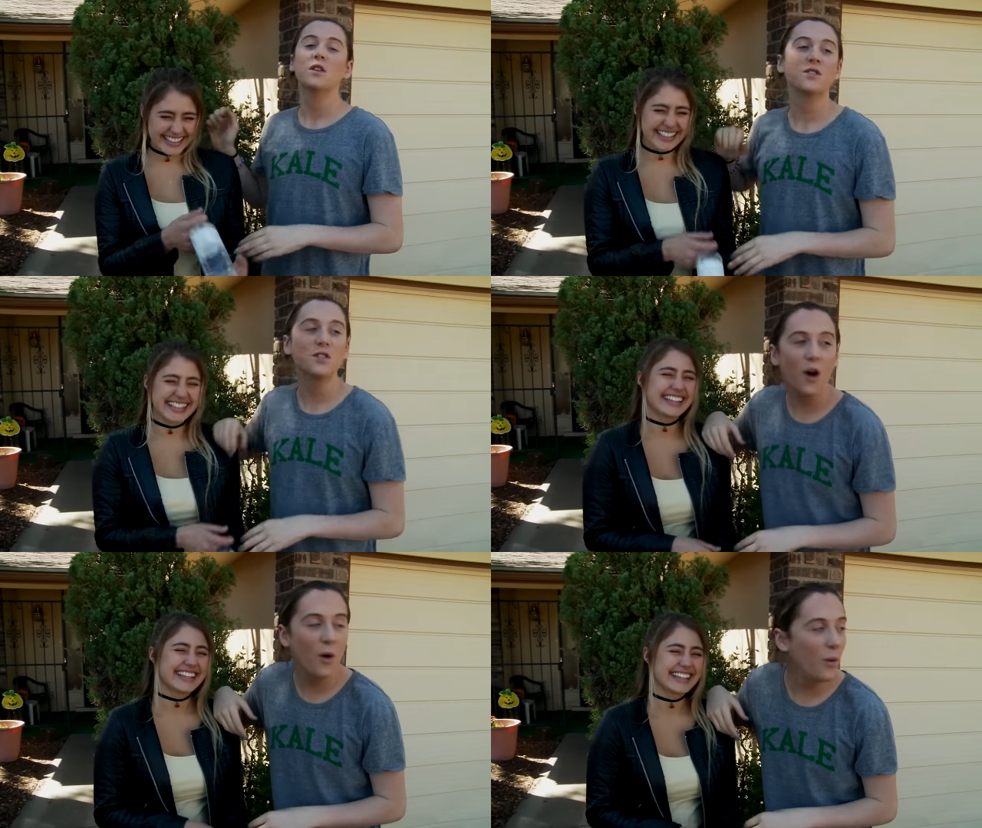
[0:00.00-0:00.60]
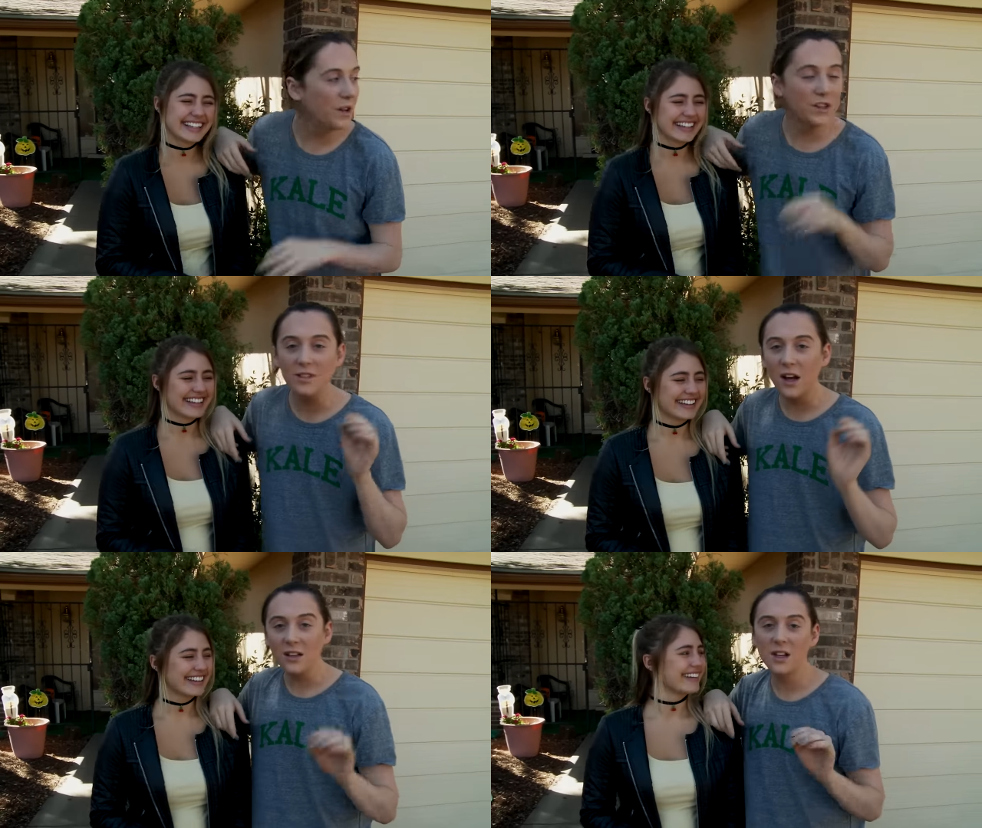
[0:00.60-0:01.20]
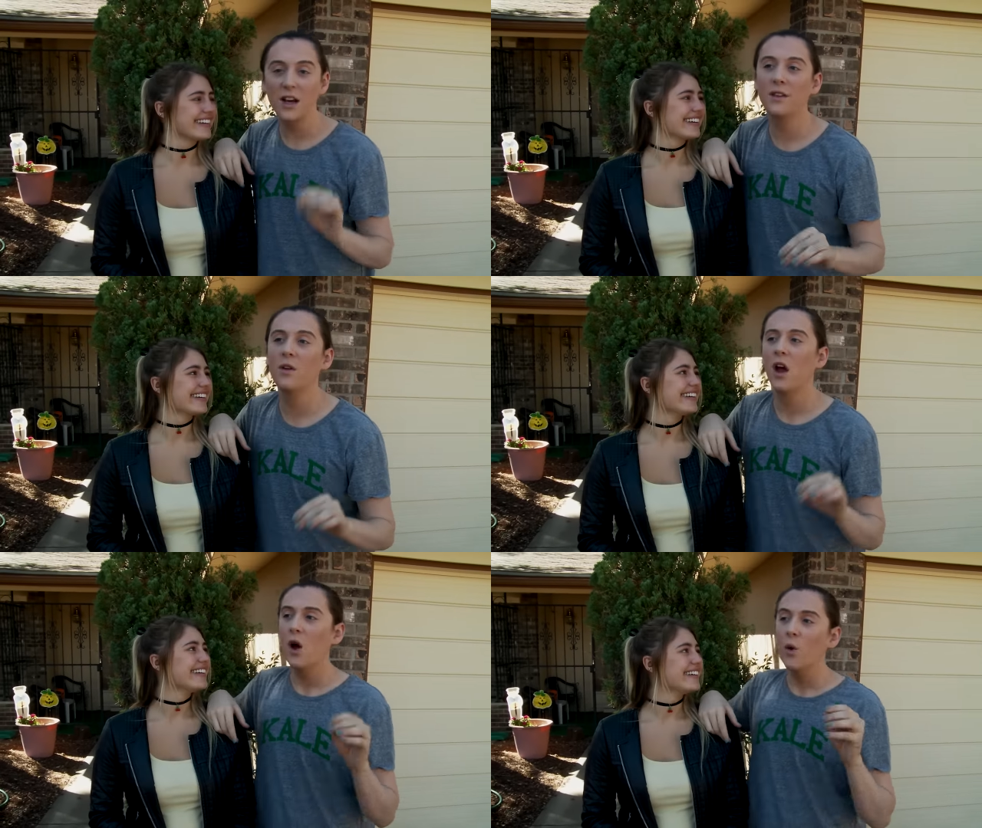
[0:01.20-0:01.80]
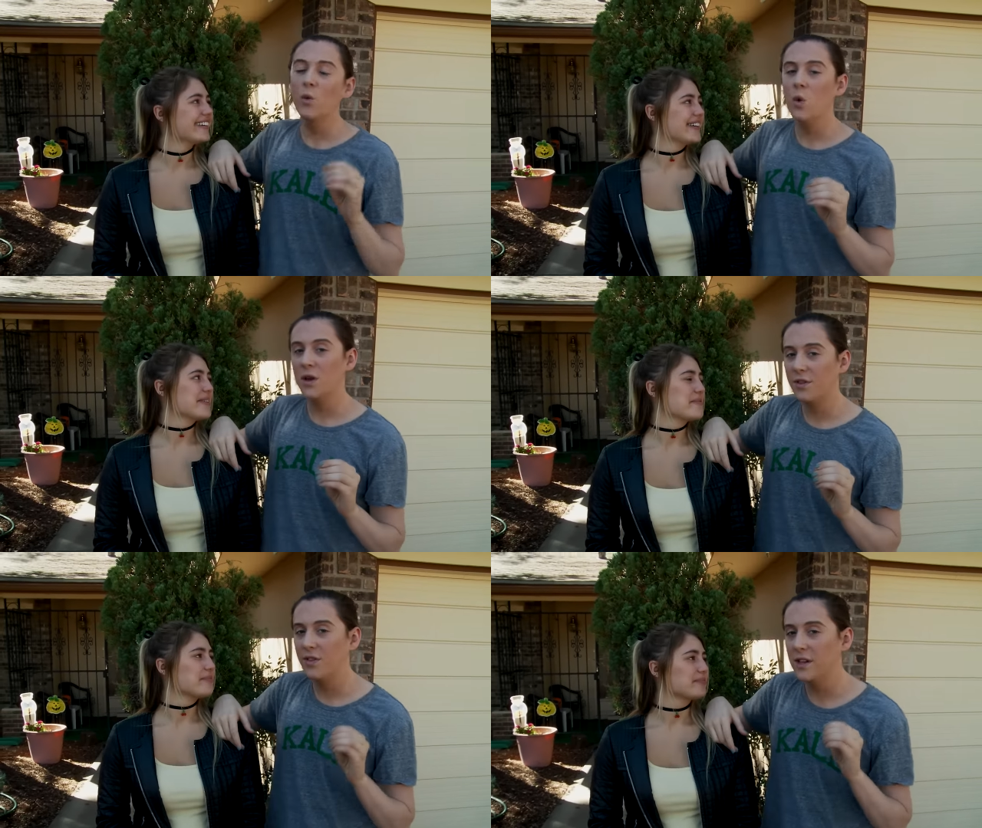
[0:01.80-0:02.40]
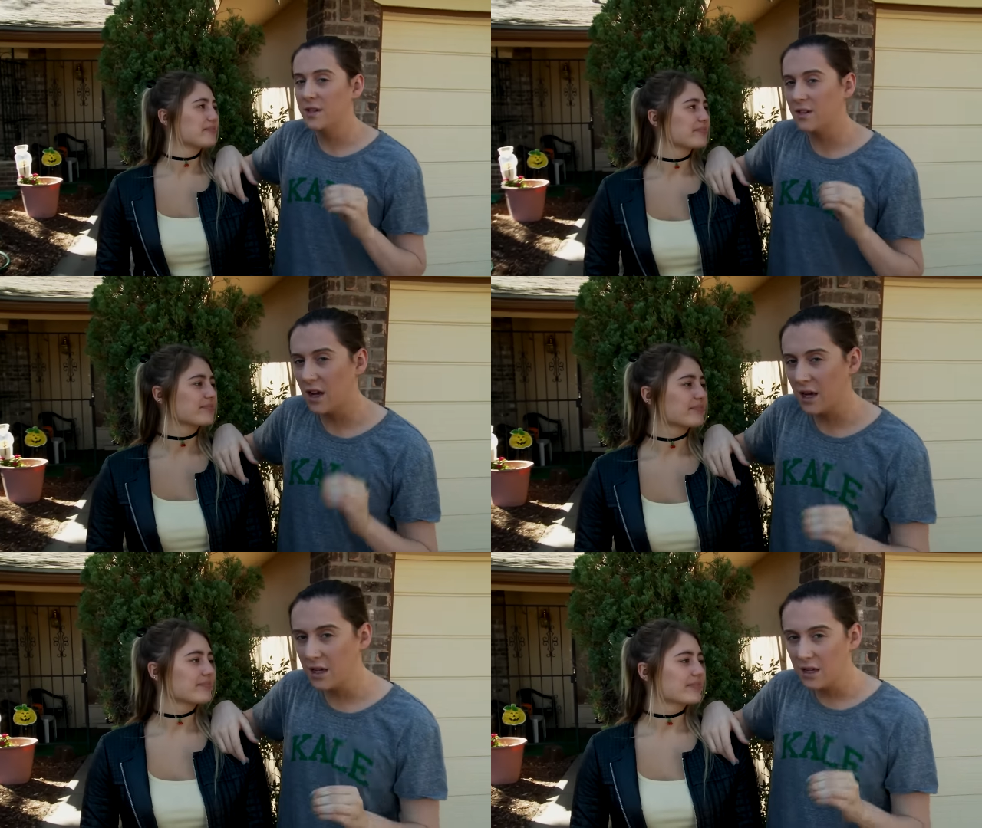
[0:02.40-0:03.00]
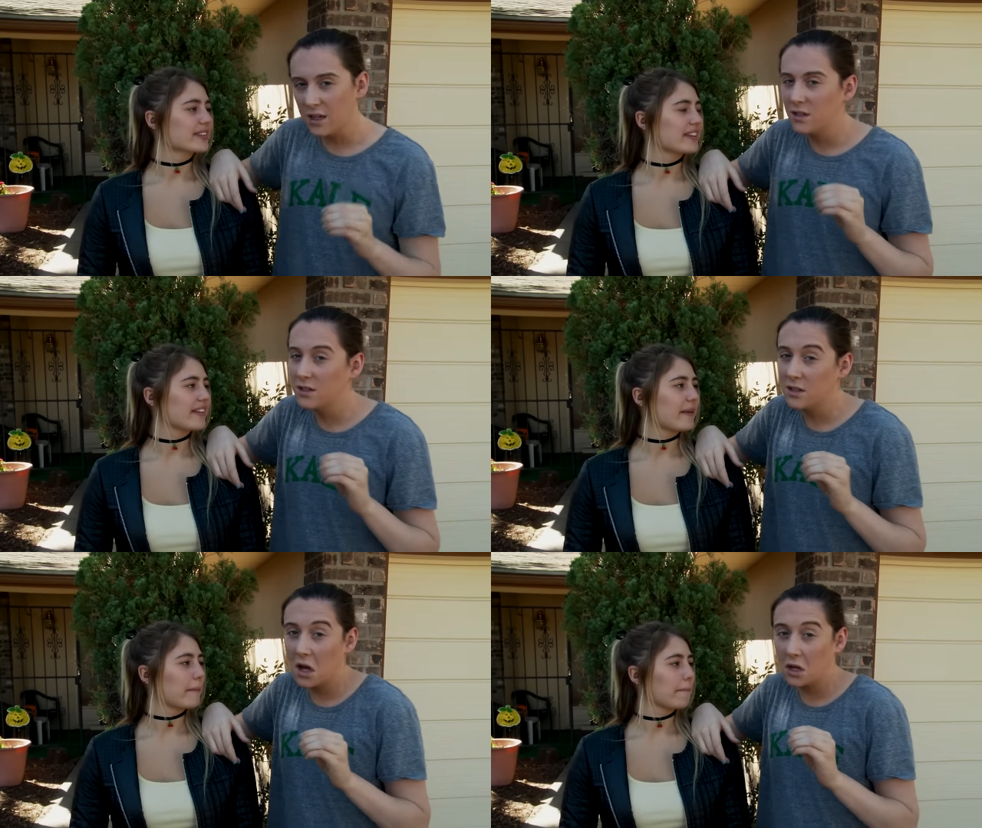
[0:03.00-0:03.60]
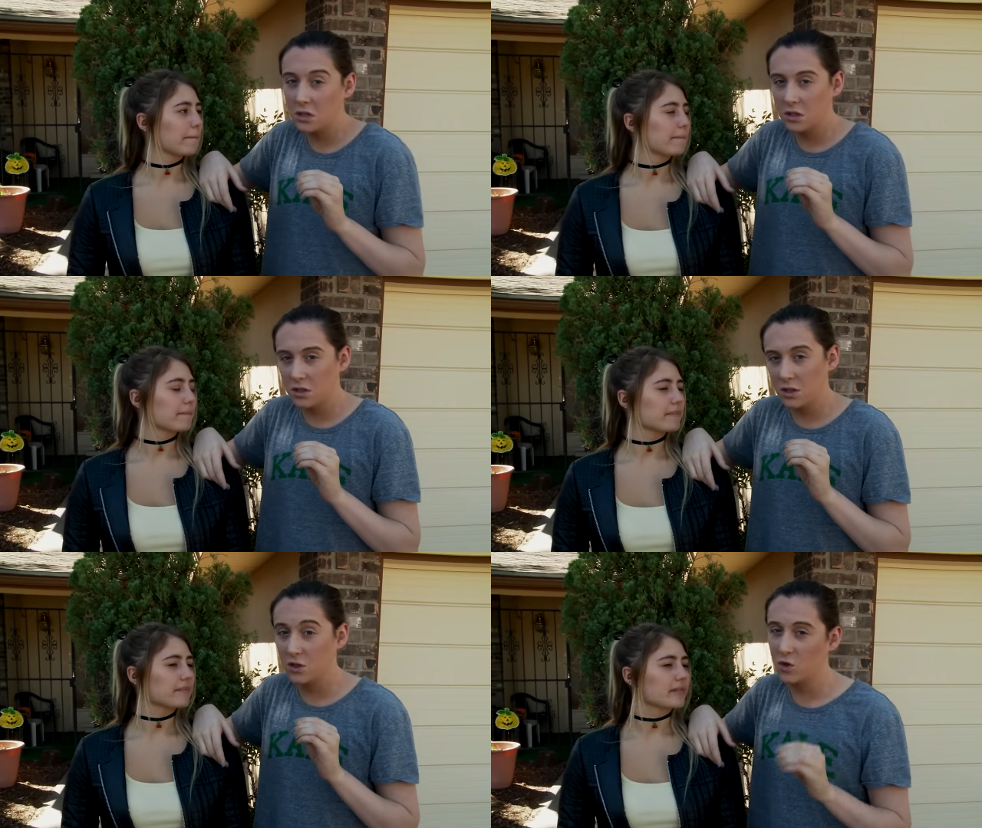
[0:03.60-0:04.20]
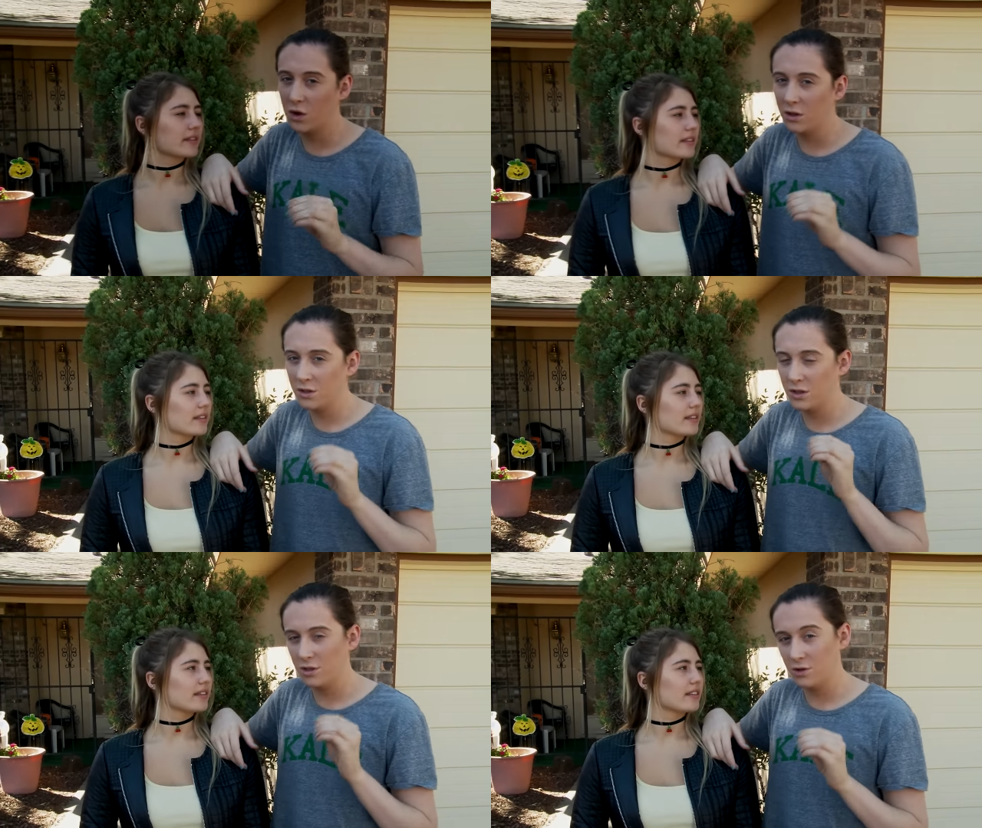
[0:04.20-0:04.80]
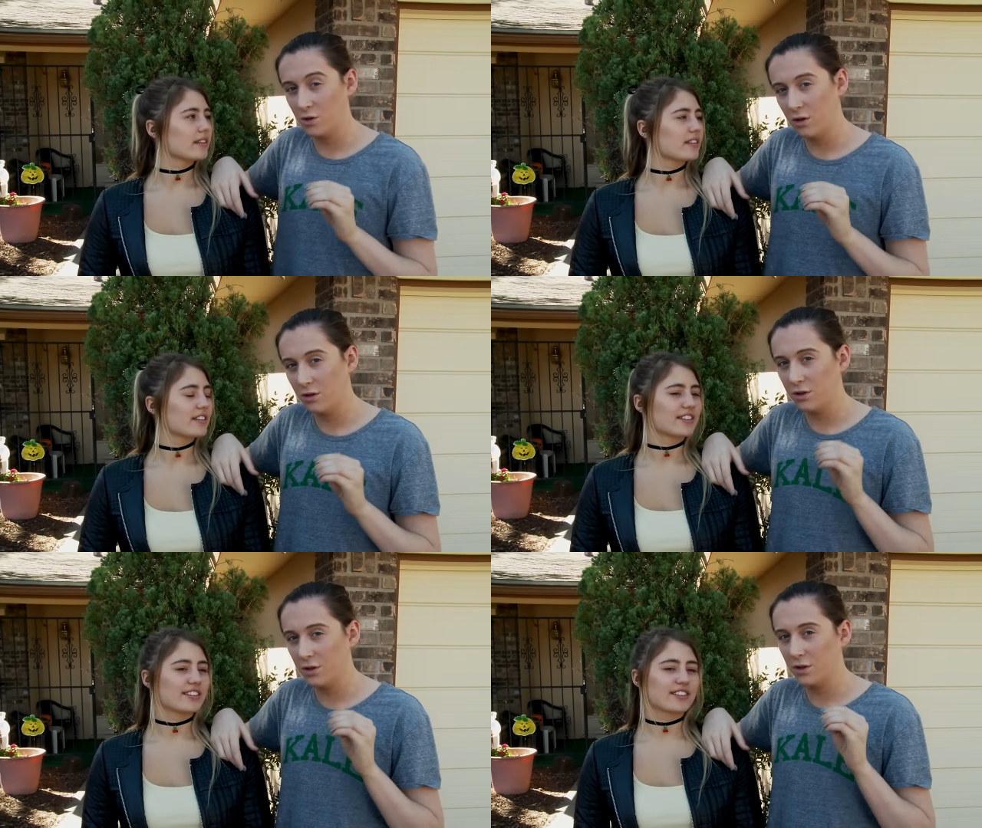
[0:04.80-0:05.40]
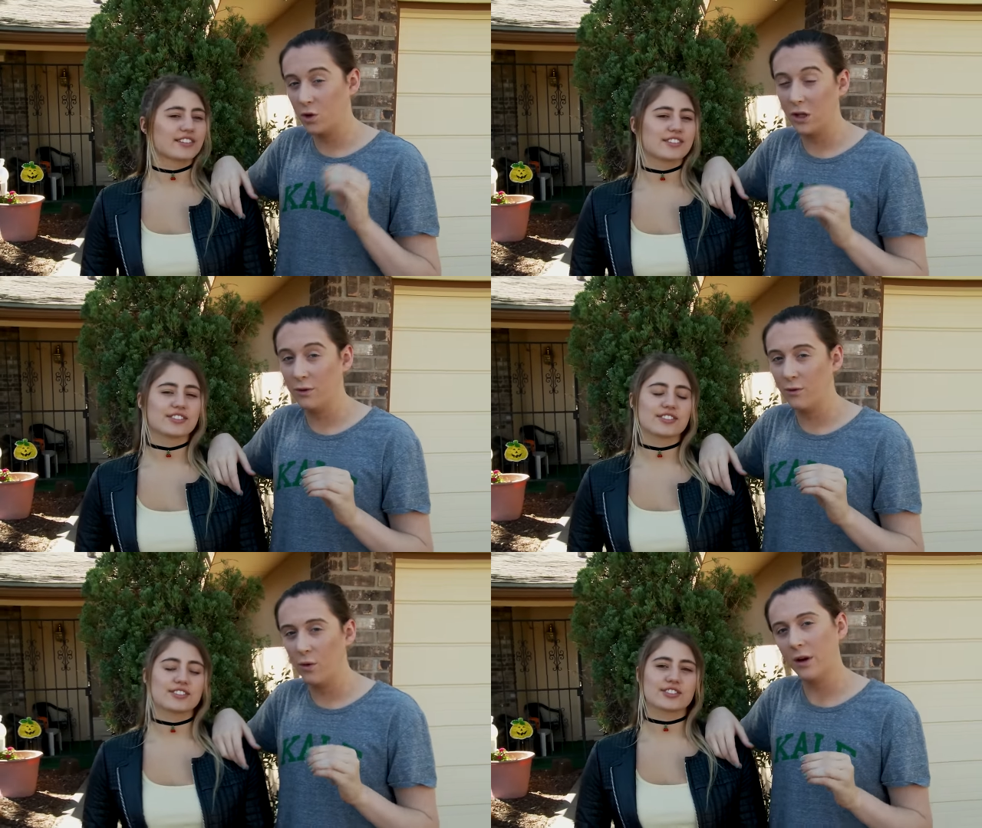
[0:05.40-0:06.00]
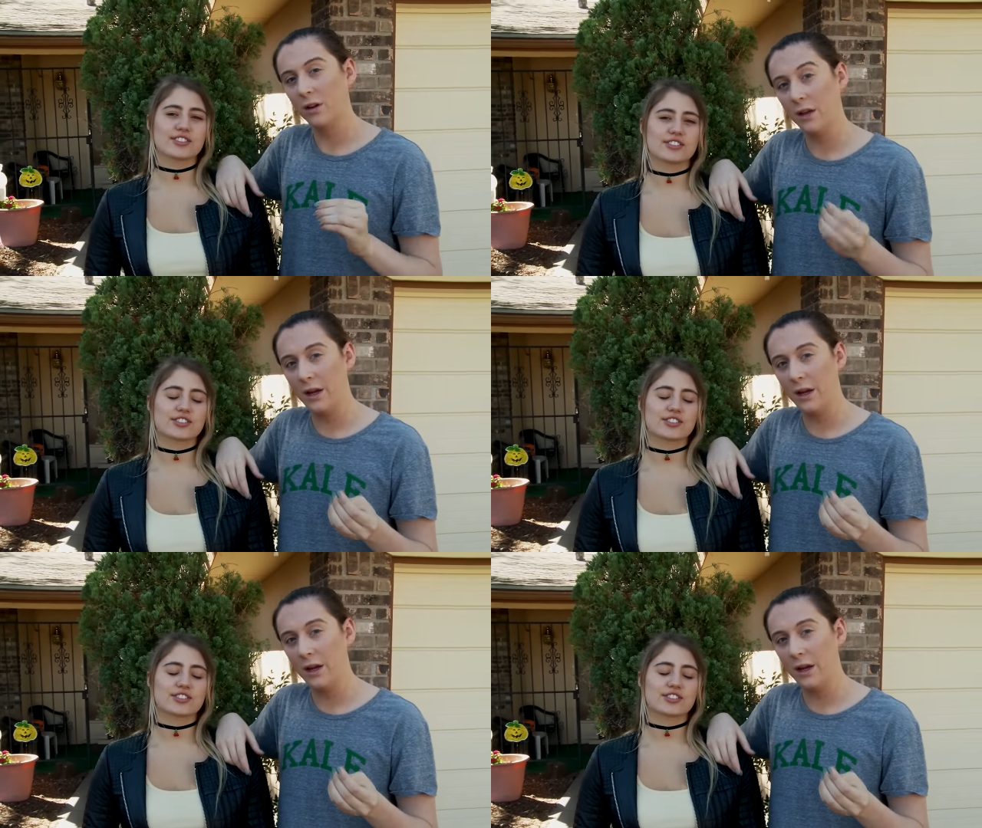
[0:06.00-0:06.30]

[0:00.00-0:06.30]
Speaker 1: So we just got done with the psychic, scientist, astrologer, clairvoyant